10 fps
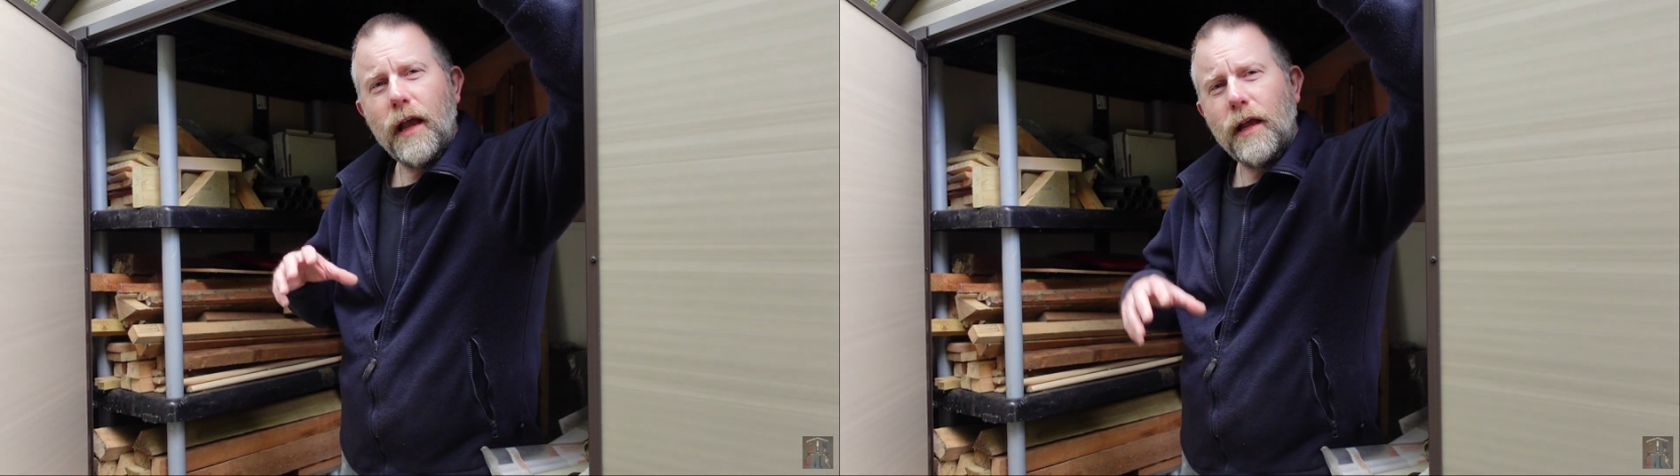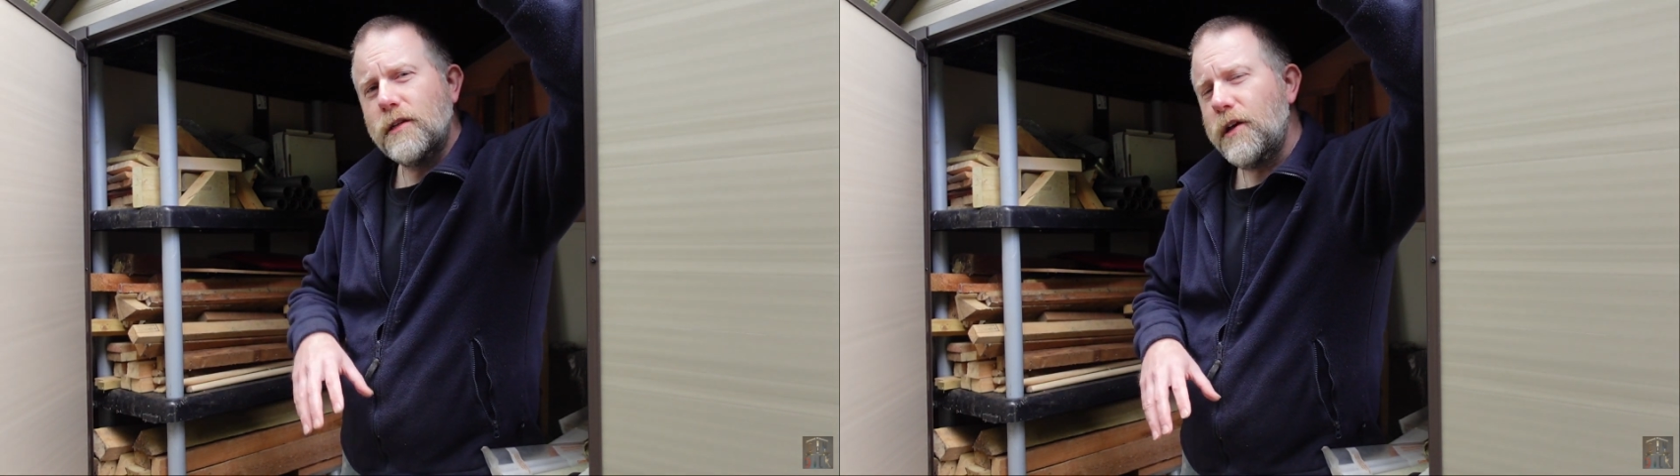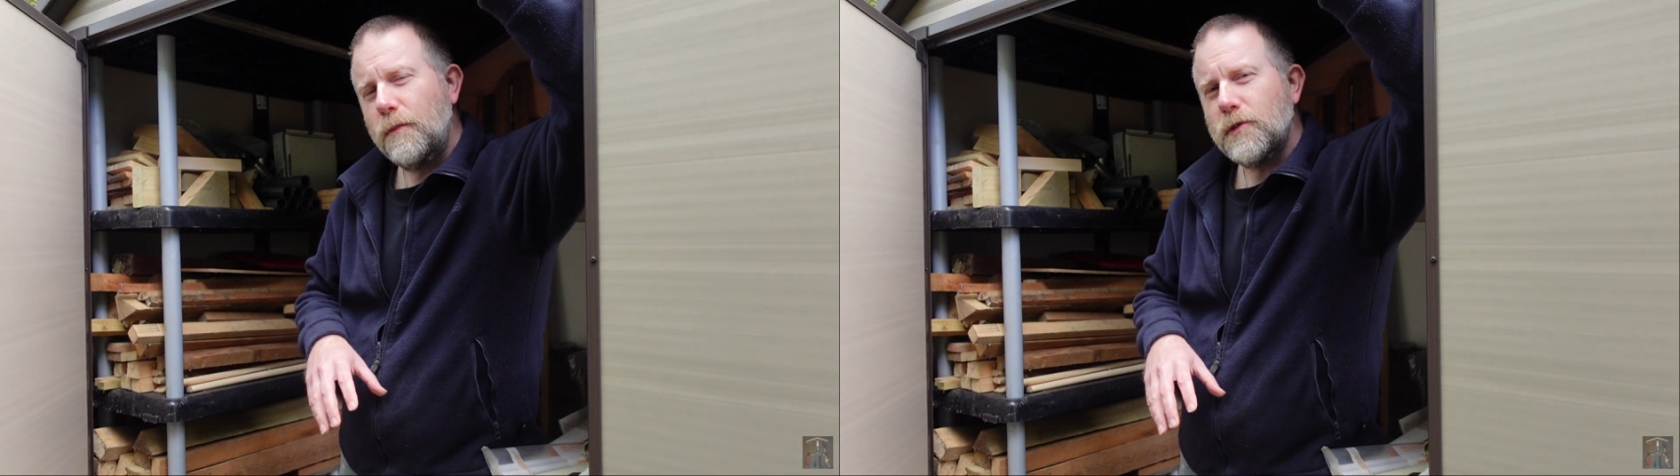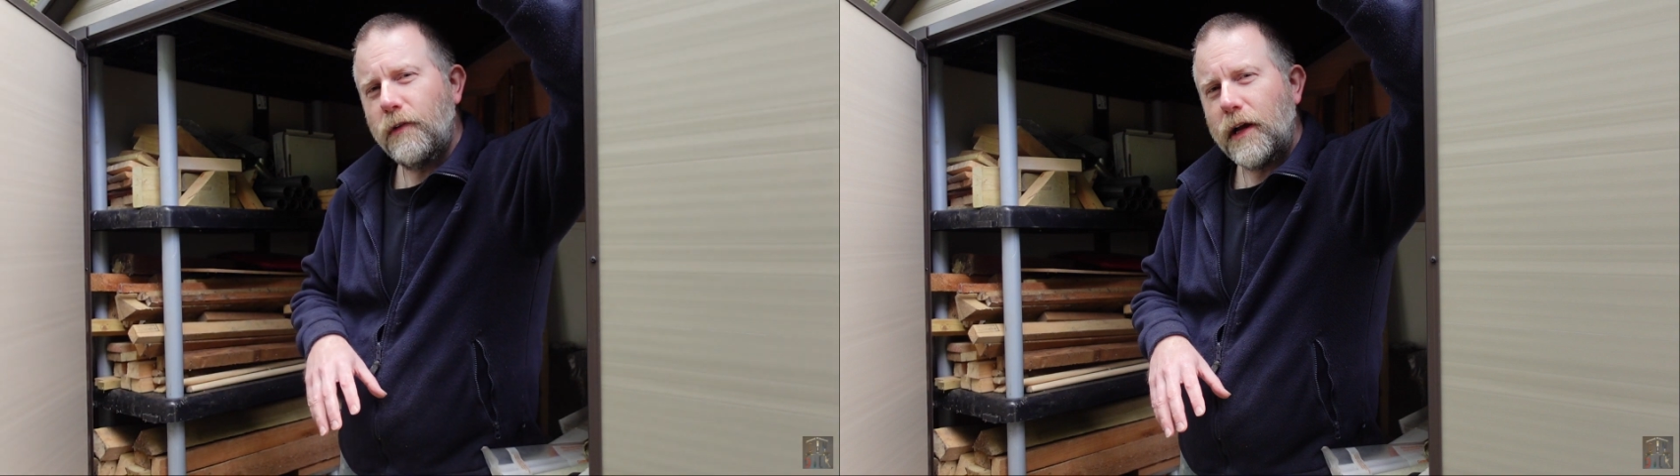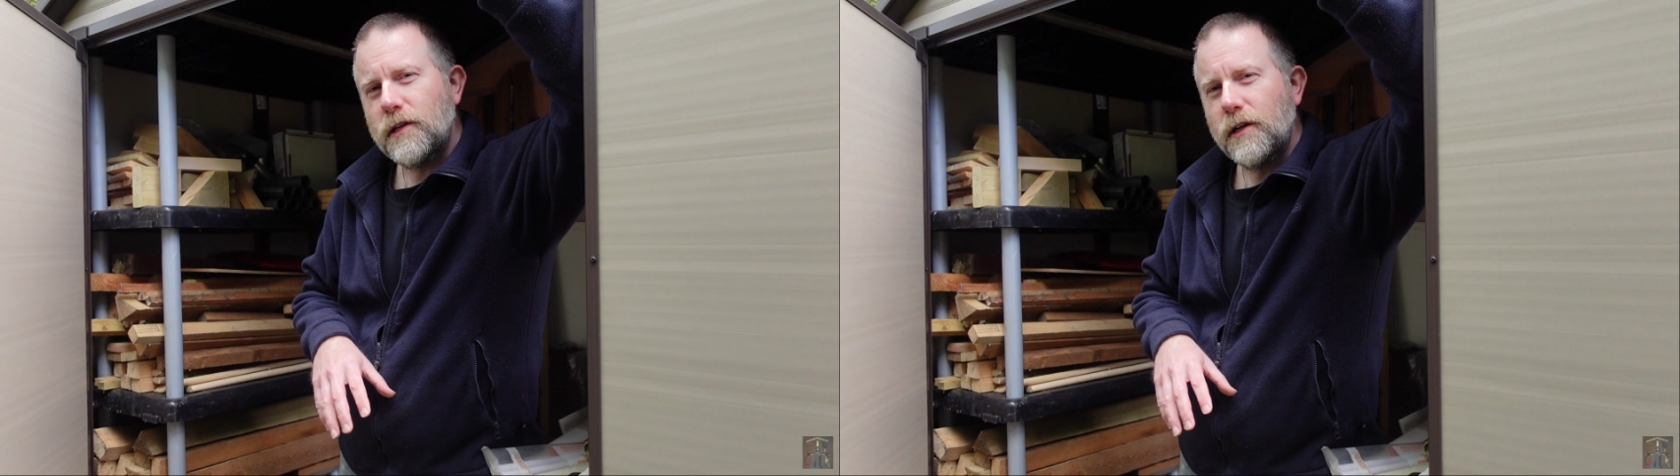In terms of
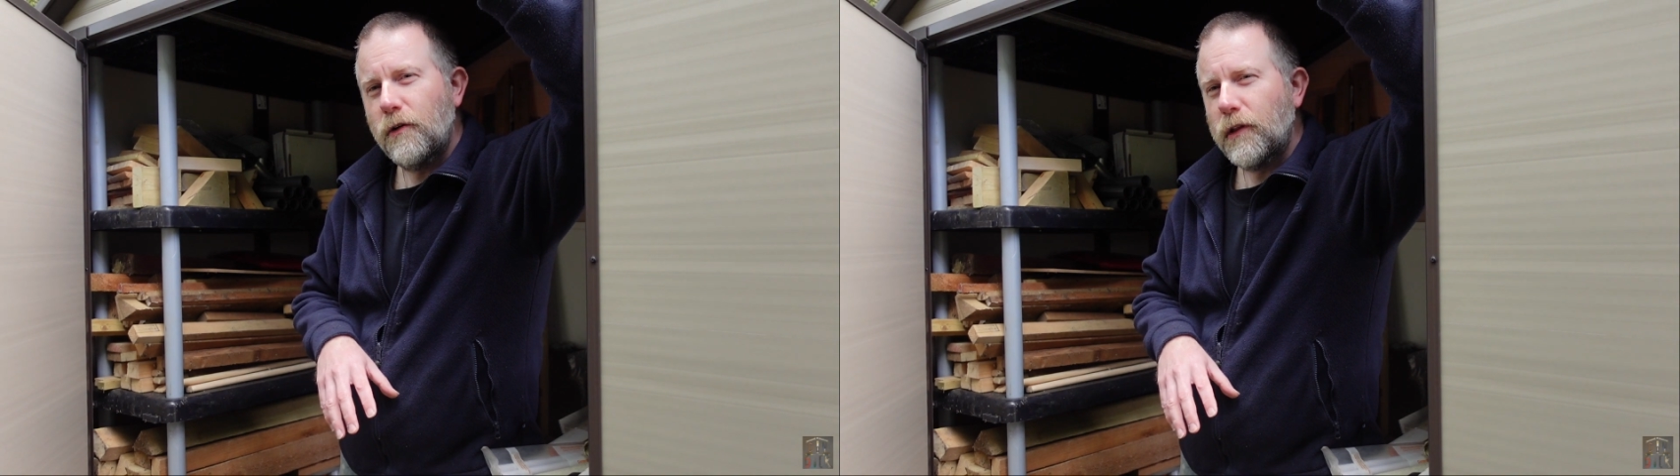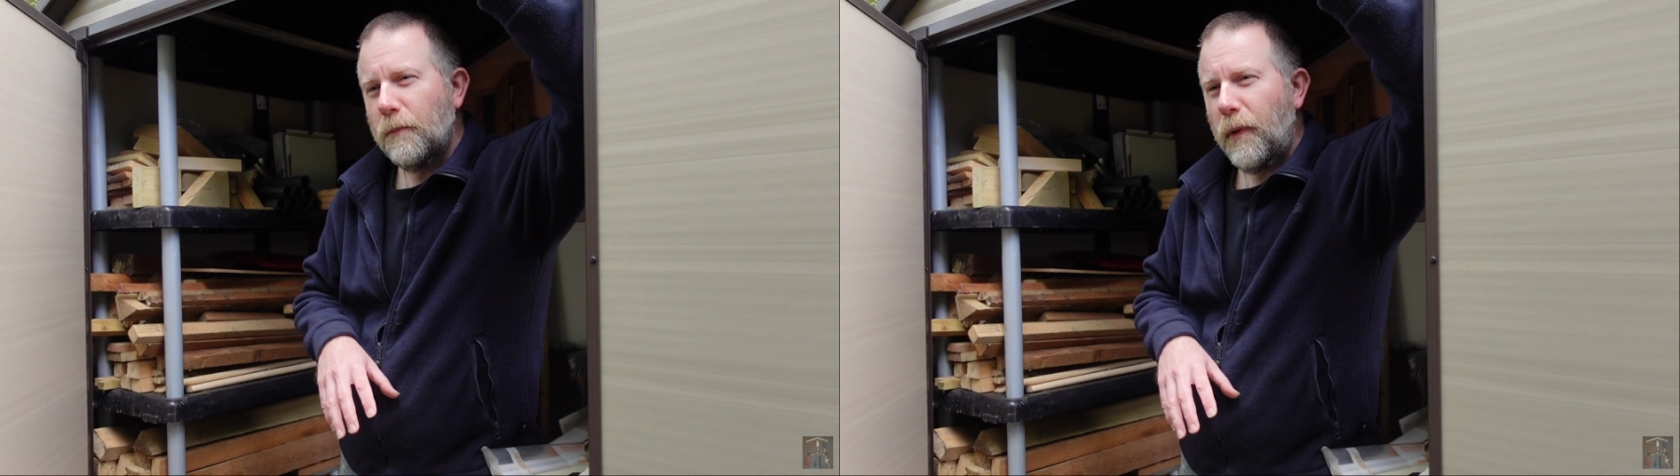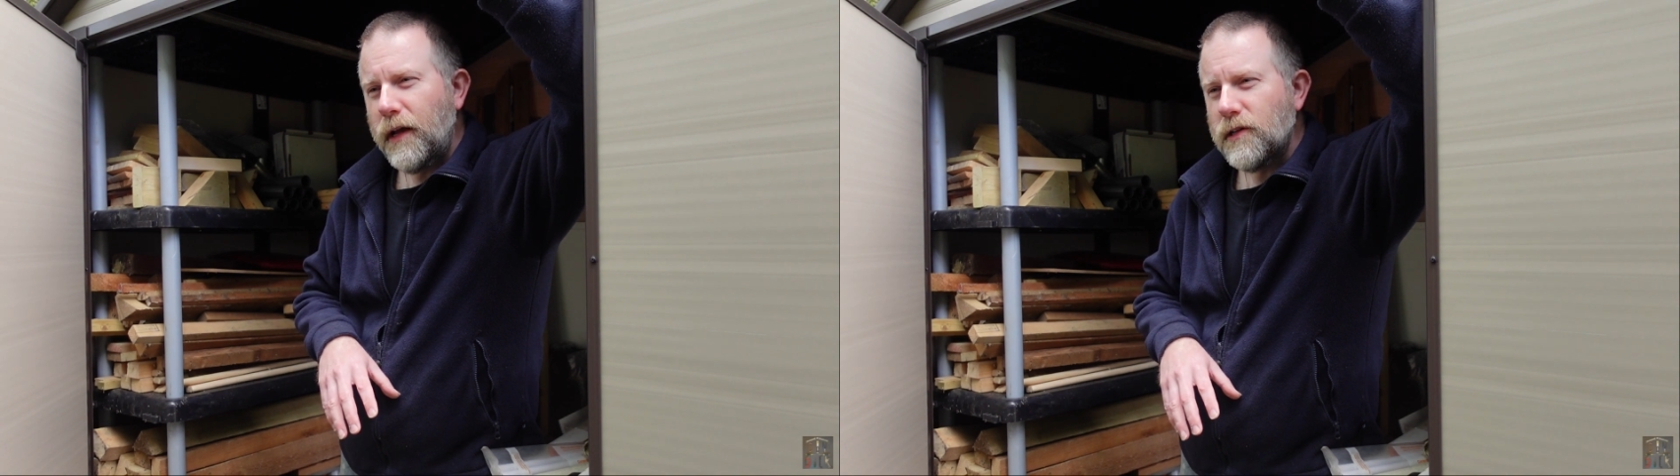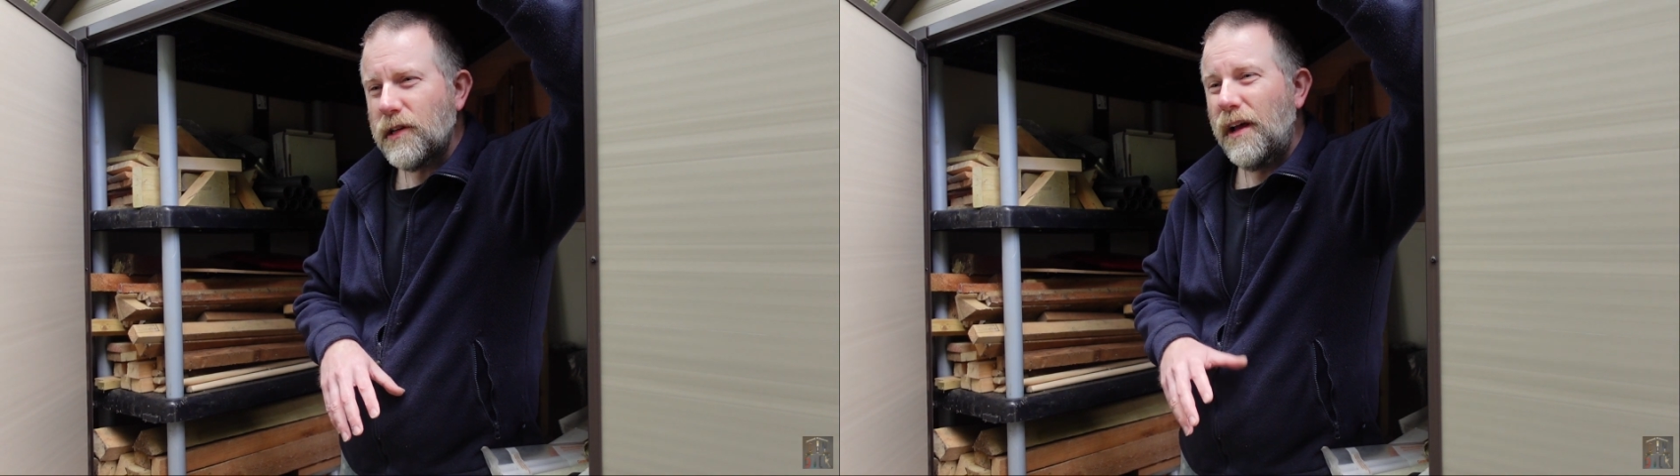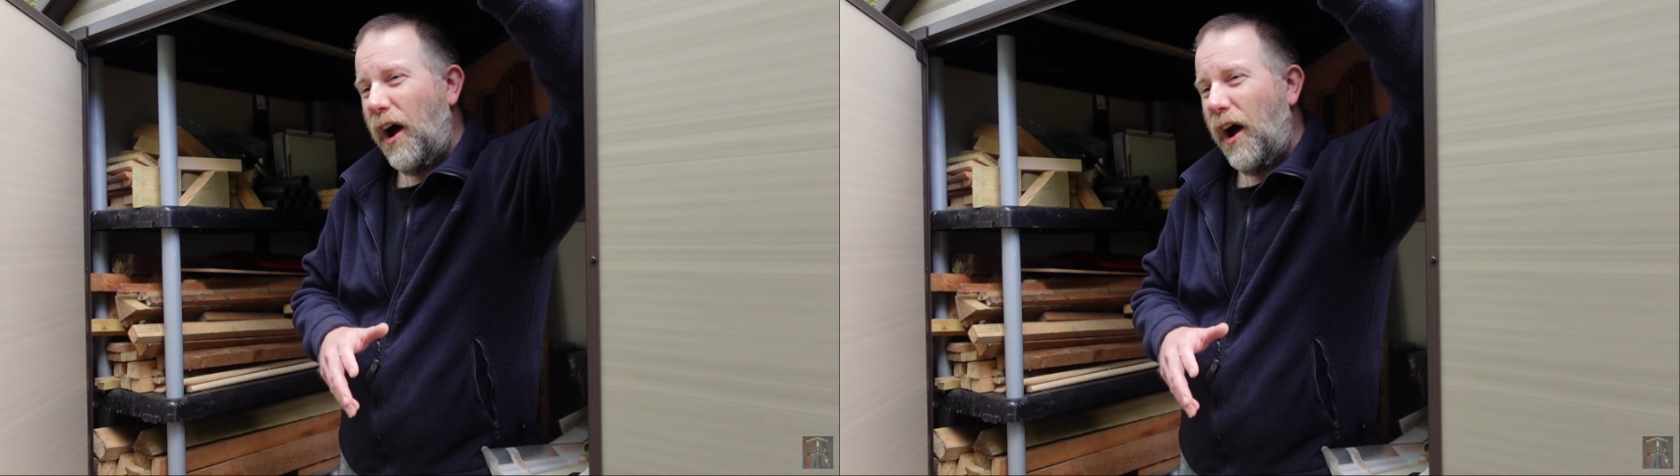actually doing the base,